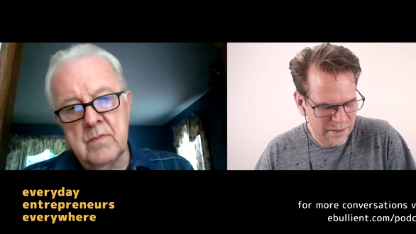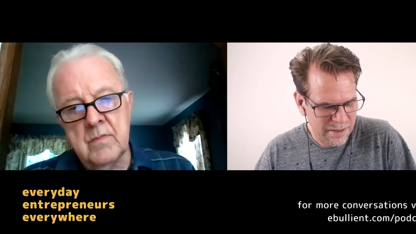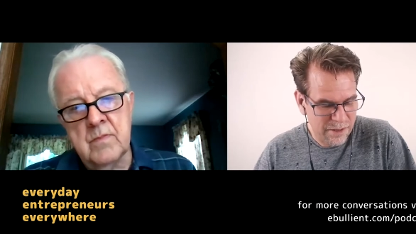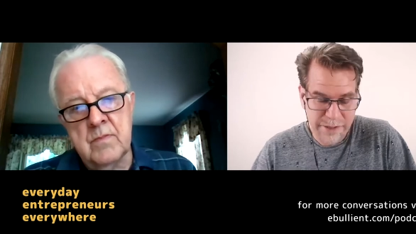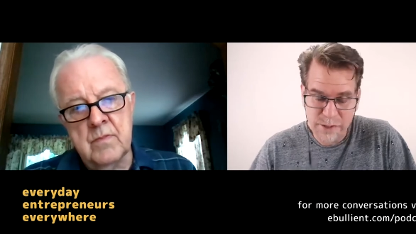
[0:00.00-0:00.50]

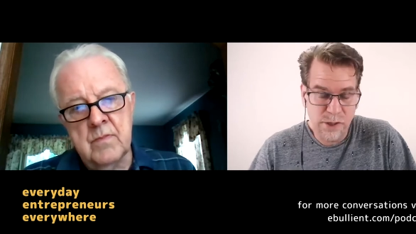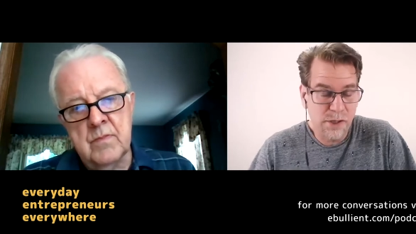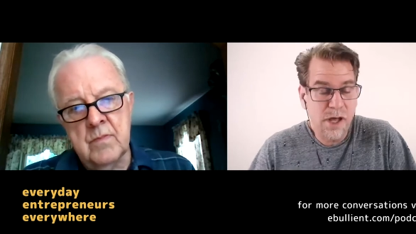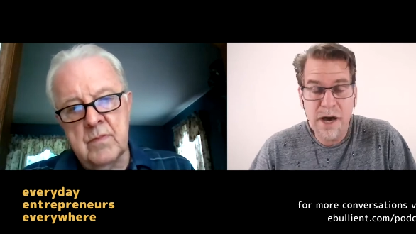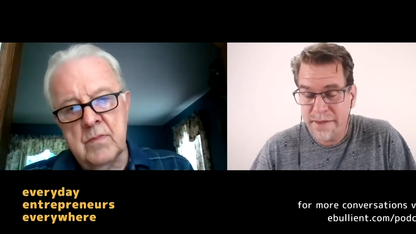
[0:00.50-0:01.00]
Speaker 1: there, and there's a
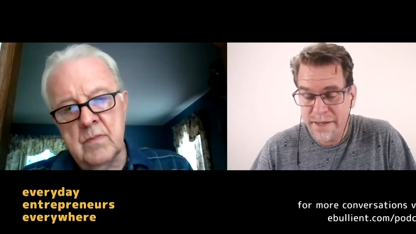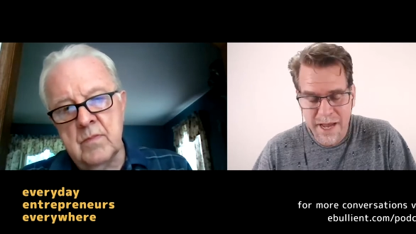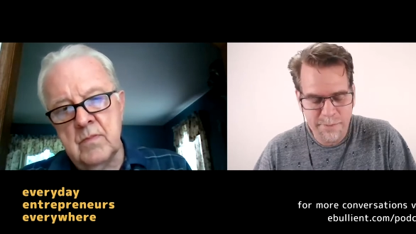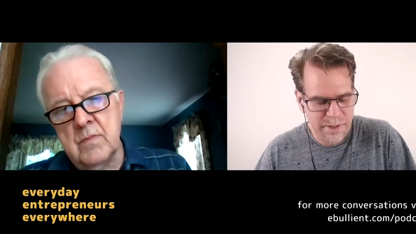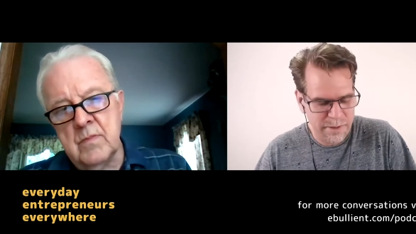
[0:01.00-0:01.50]
lot that
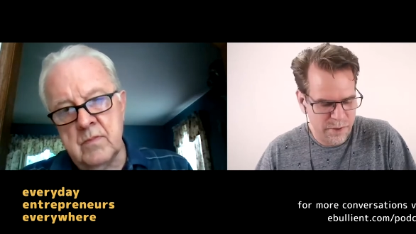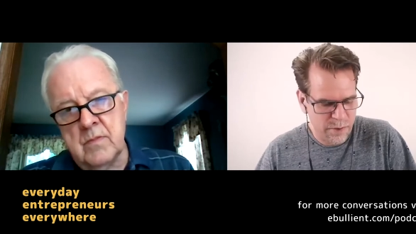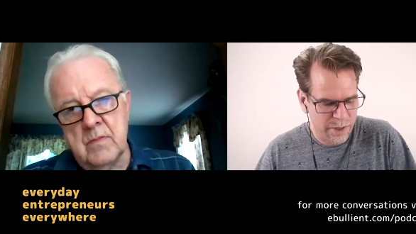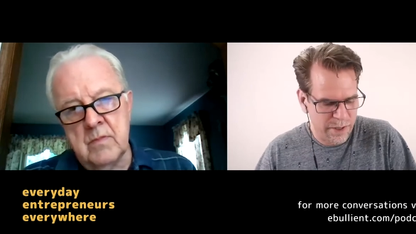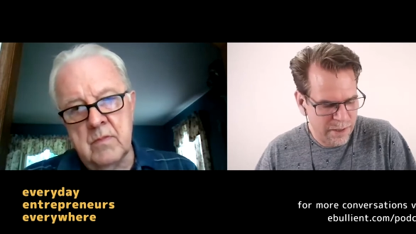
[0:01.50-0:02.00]
happened in
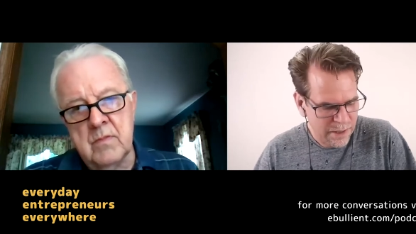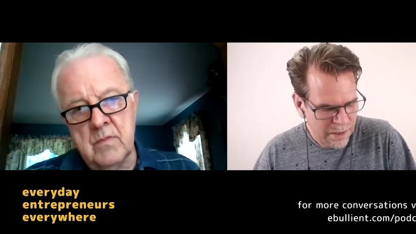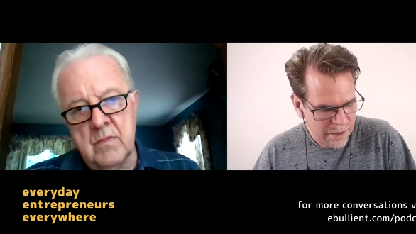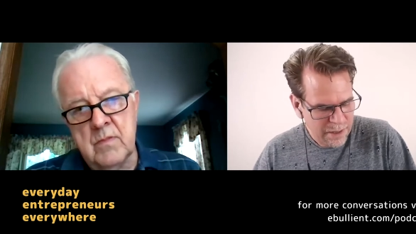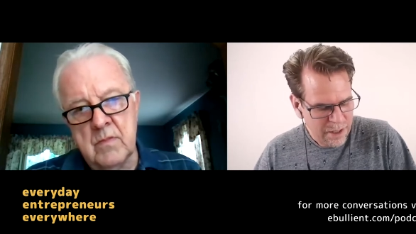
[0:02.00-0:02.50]
between.
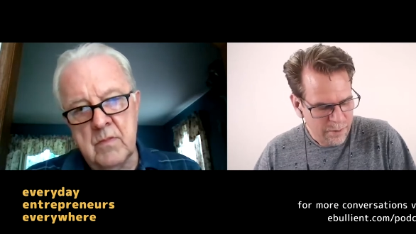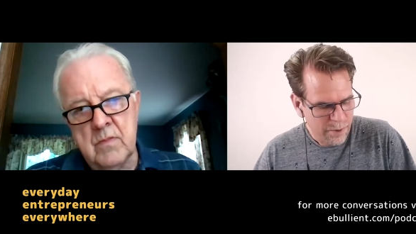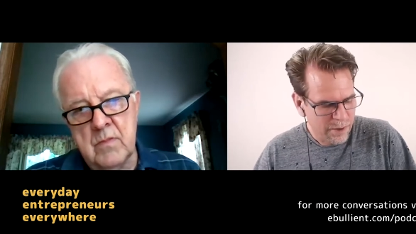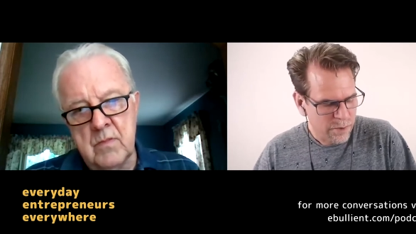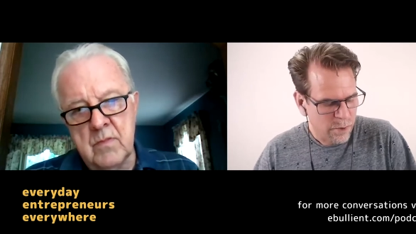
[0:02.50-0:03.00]

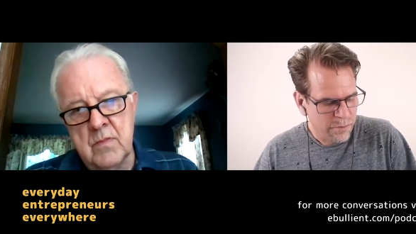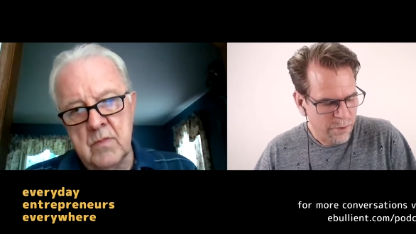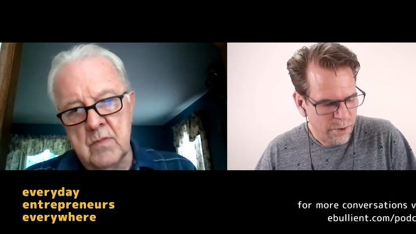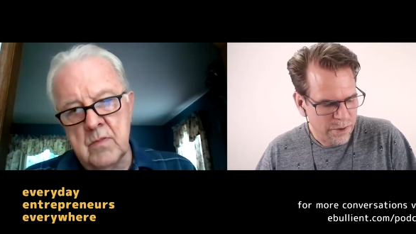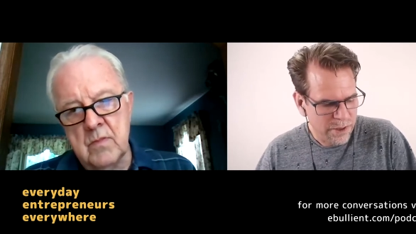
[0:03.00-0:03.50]
But let's roll
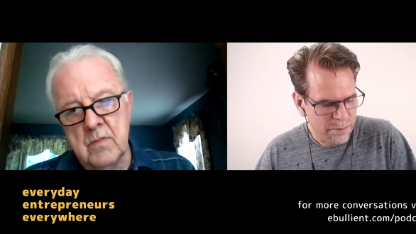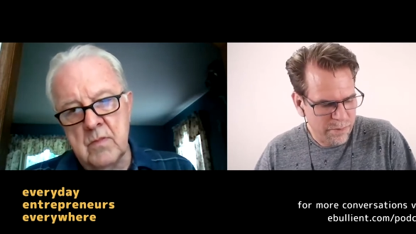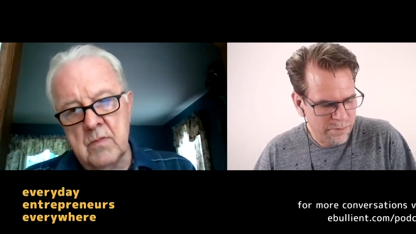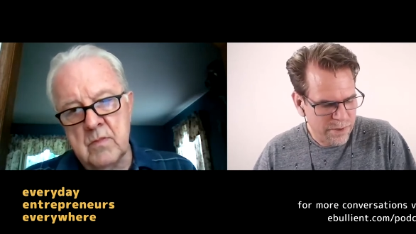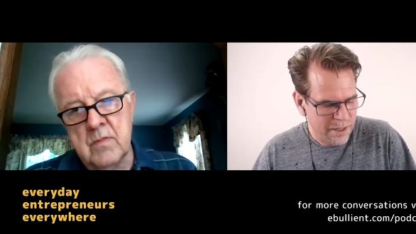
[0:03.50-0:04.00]
forward
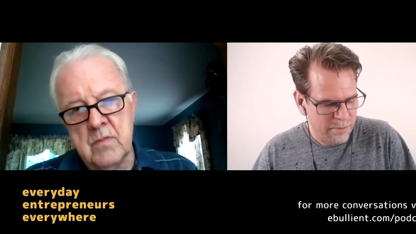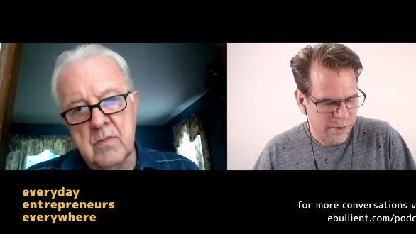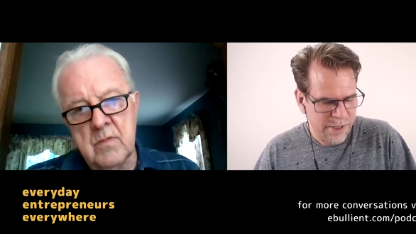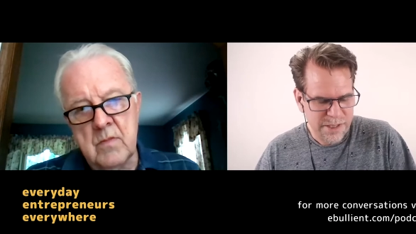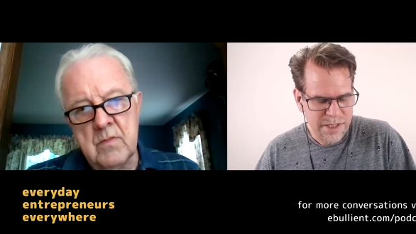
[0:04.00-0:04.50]
10
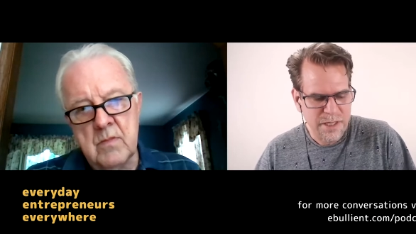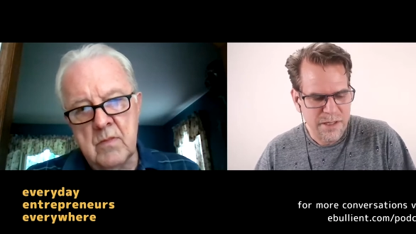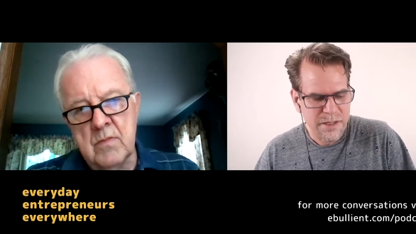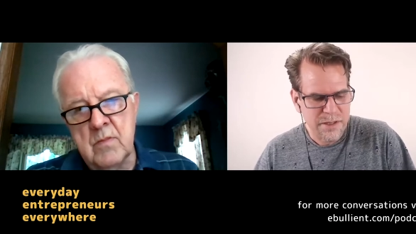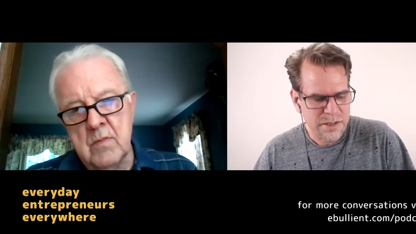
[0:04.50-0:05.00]
plus
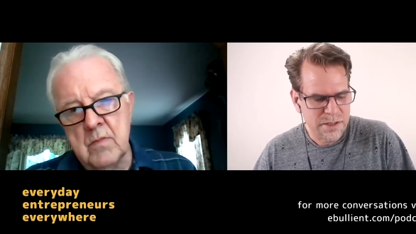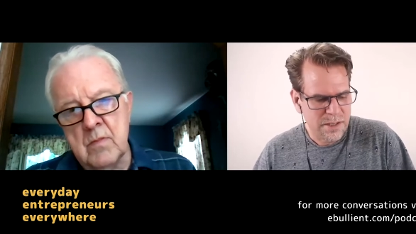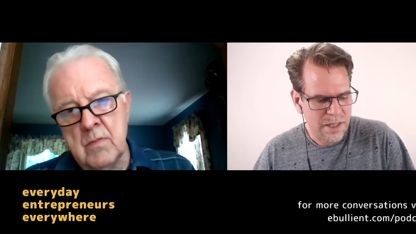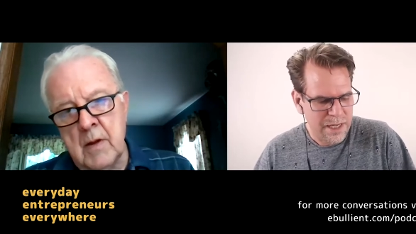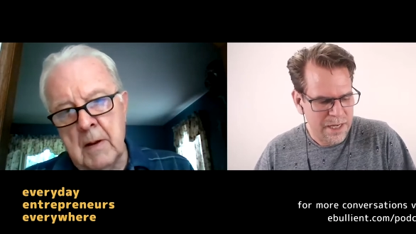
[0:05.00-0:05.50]
years
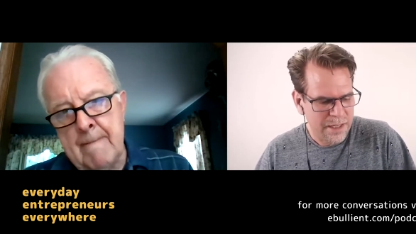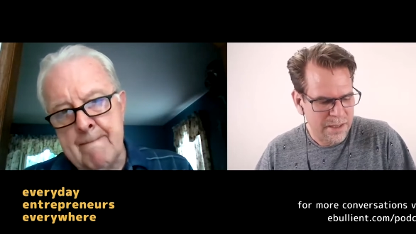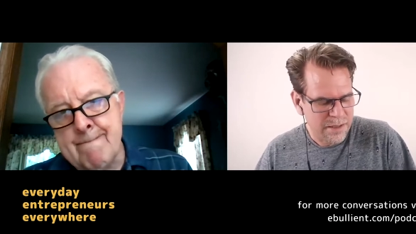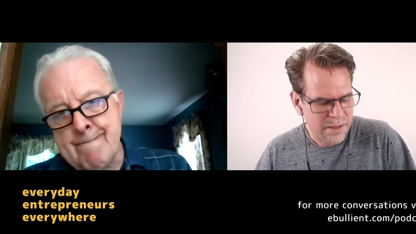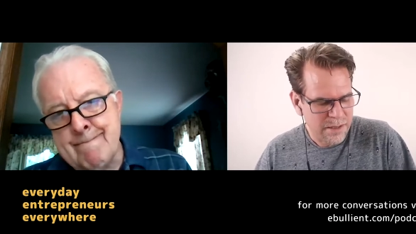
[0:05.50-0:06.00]

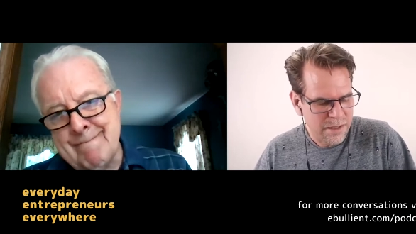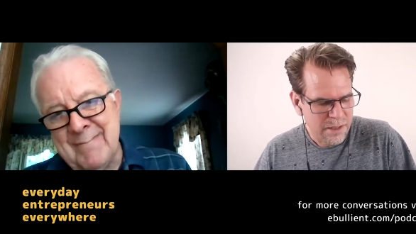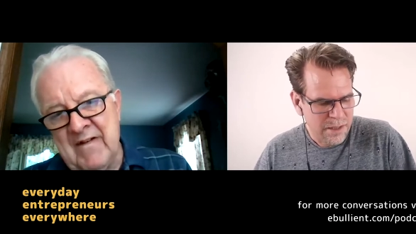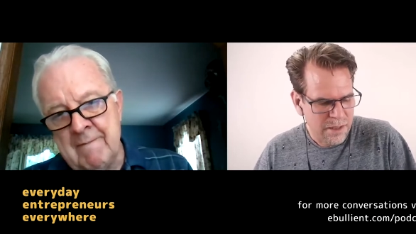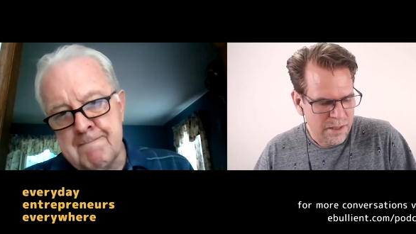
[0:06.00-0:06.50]
and
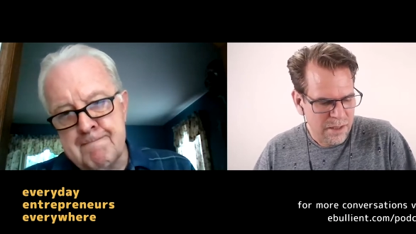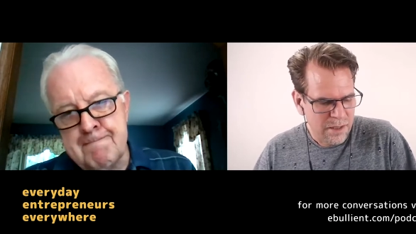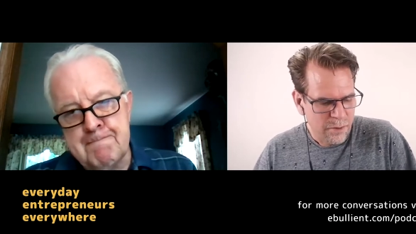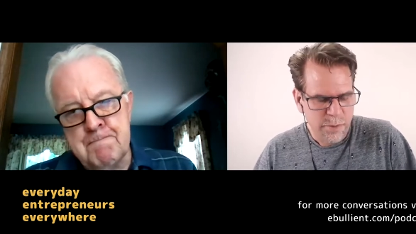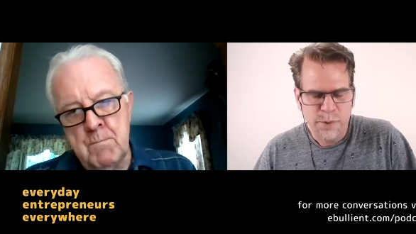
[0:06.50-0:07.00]

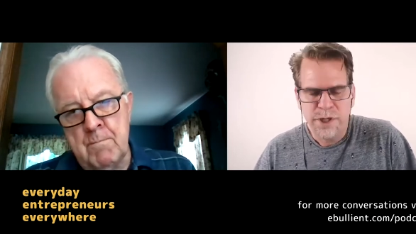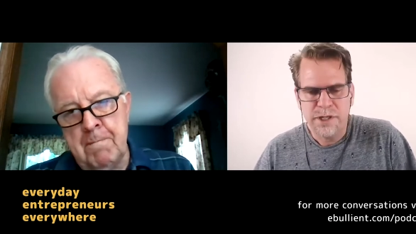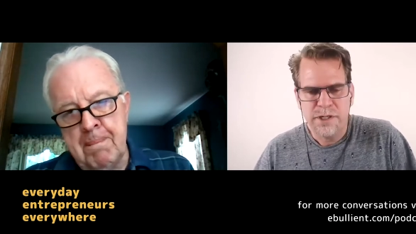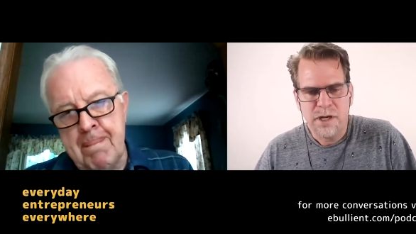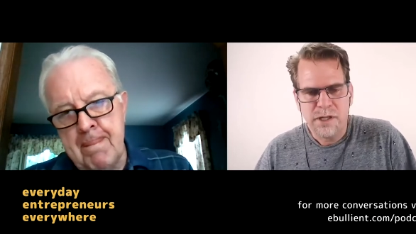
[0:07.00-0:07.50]
with pretty
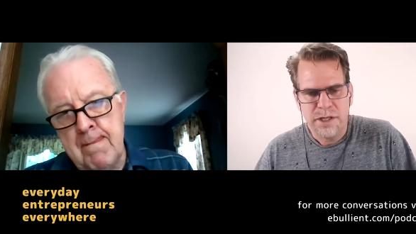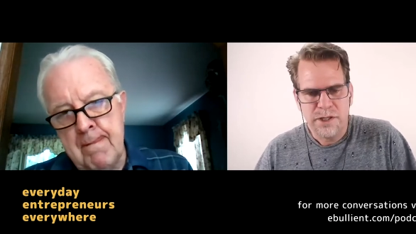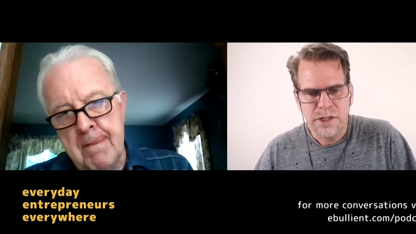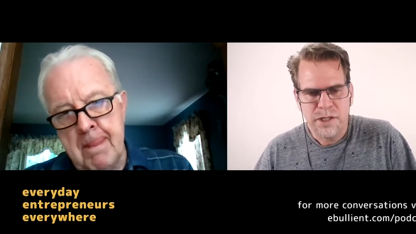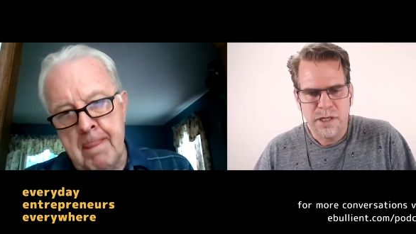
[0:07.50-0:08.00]
good
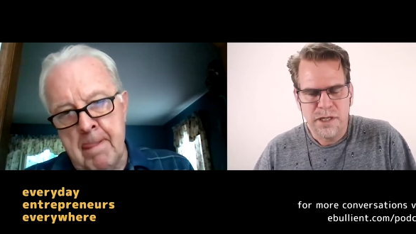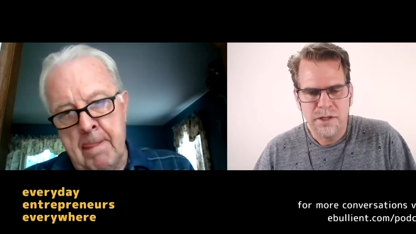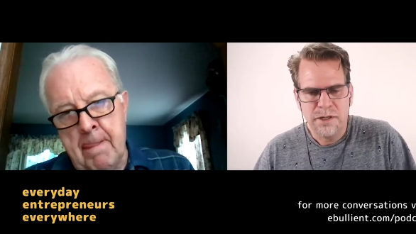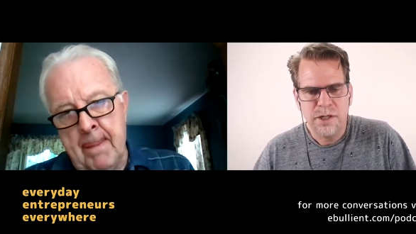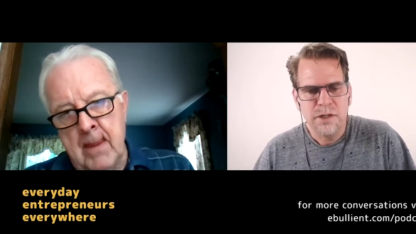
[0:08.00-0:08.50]
knowledge here
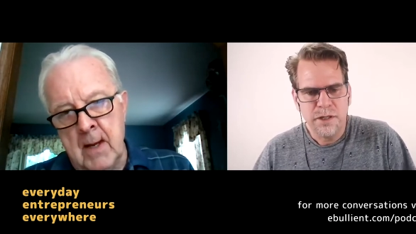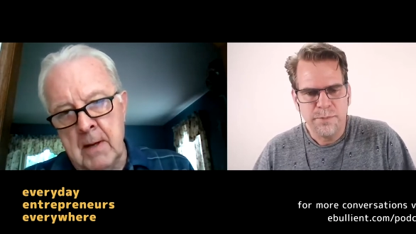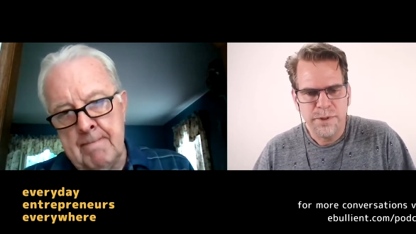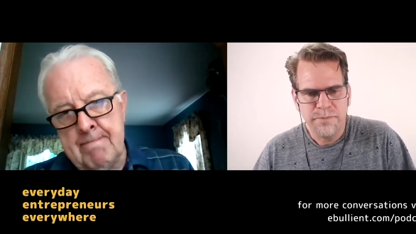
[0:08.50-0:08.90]
in Europe.